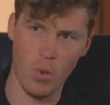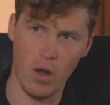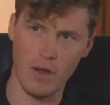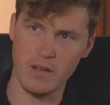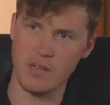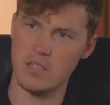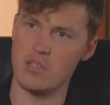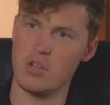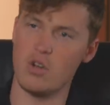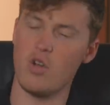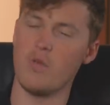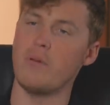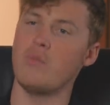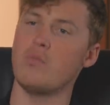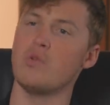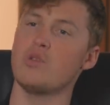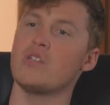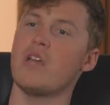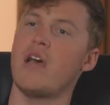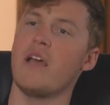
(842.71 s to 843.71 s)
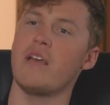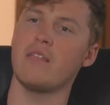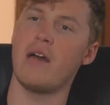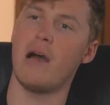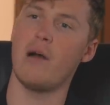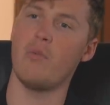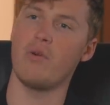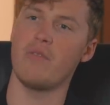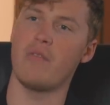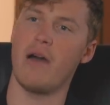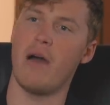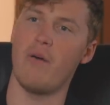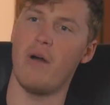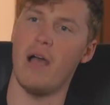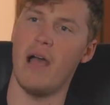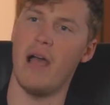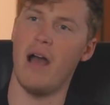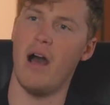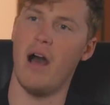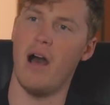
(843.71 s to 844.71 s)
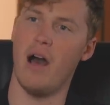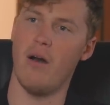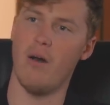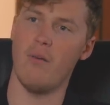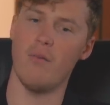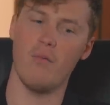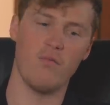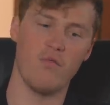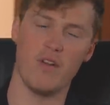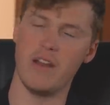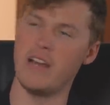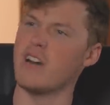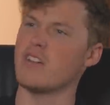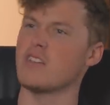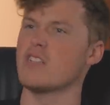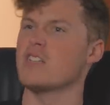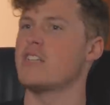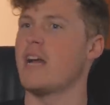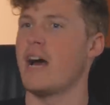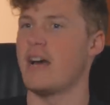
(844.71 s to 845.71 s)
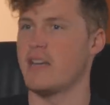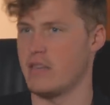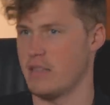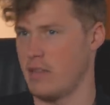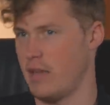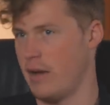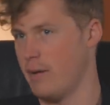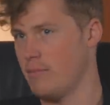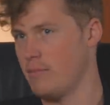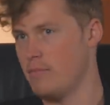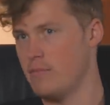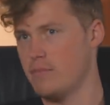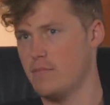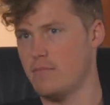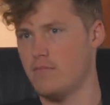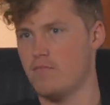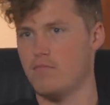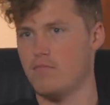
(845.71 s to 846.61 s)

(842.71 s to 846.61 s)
why? Because there's a lot of people saying that without uh, yeah, really so, understanding that. So,